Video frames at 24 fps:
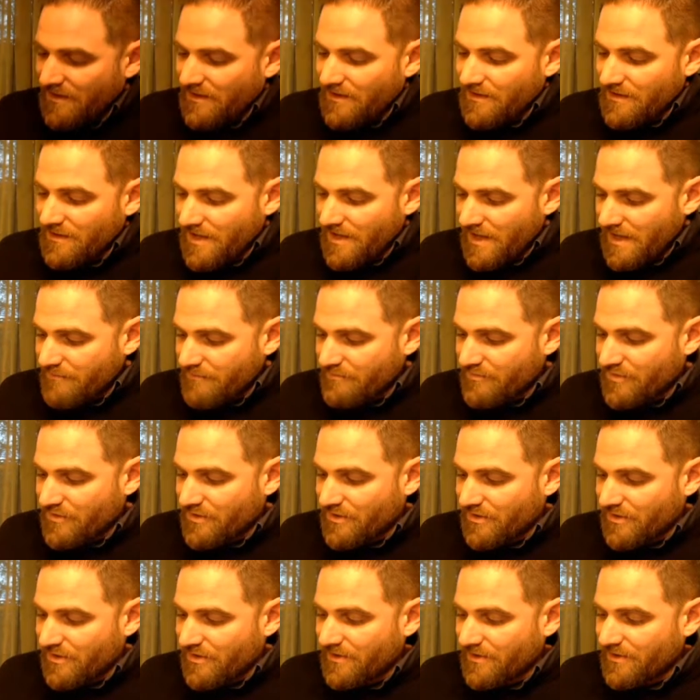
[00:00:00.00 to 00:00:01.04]
game
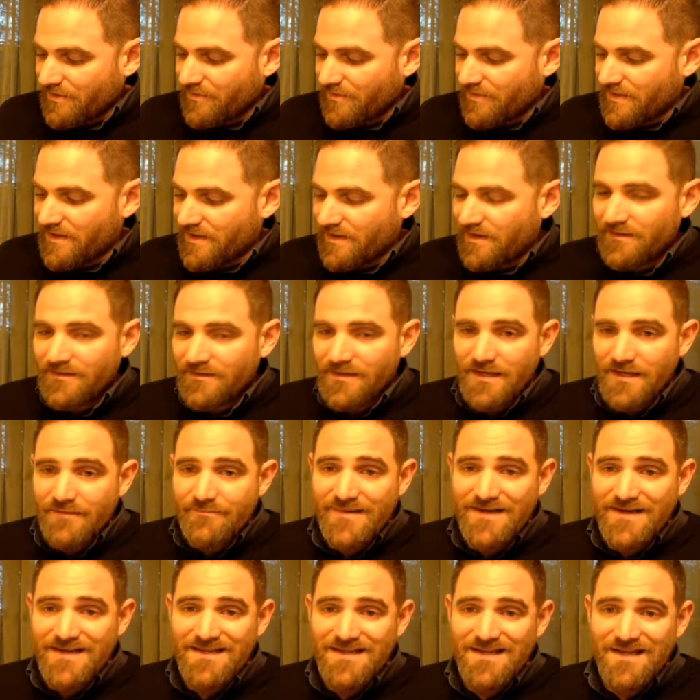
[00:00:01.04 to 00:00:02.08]
book that, unlike
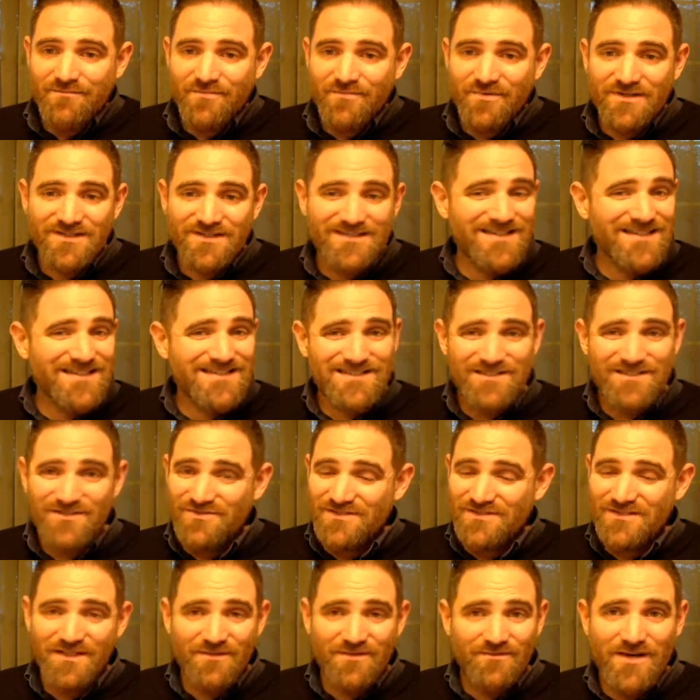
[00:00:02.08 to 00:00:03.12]
many game books, doesn't
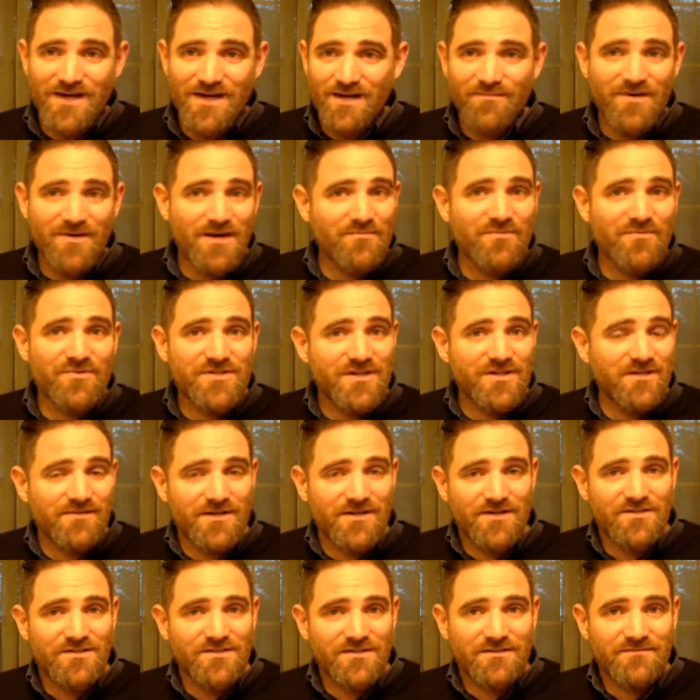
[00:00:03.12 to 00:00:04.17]
use any random number
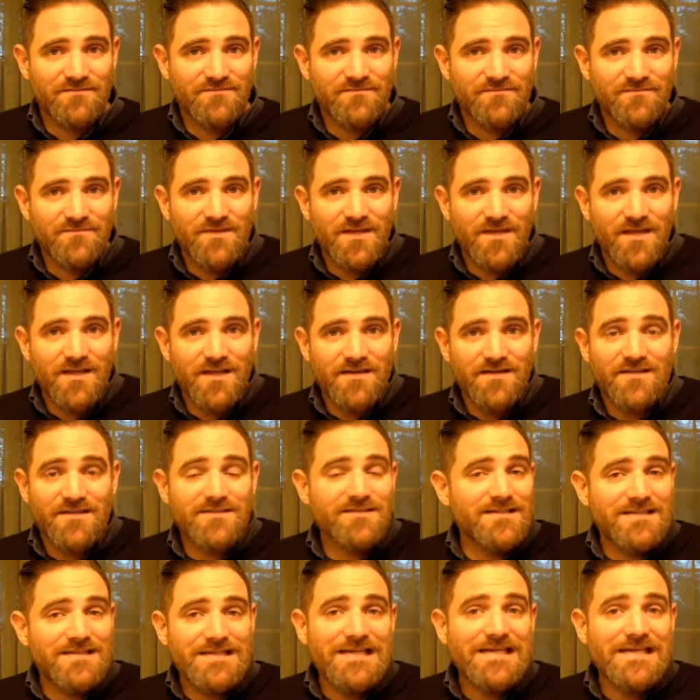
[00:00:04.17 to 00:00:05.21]
generation and
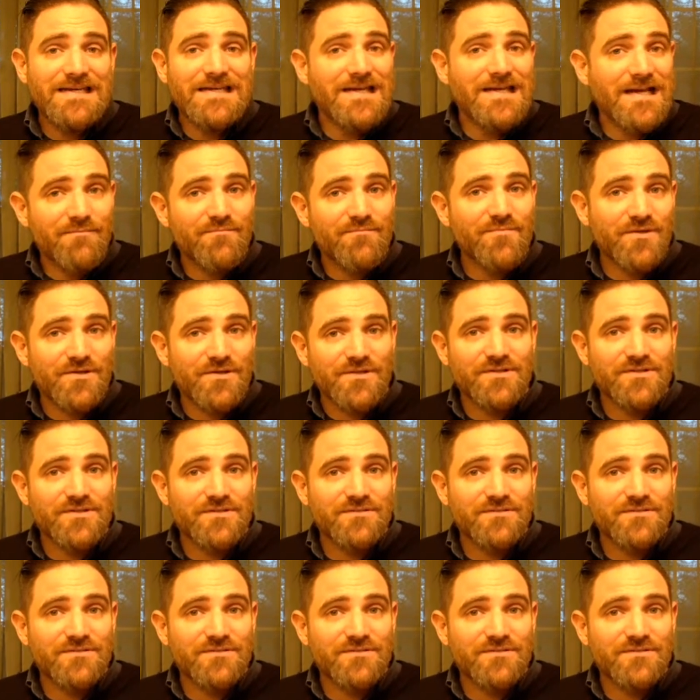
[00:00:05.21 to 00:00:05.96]
doesn't need numbers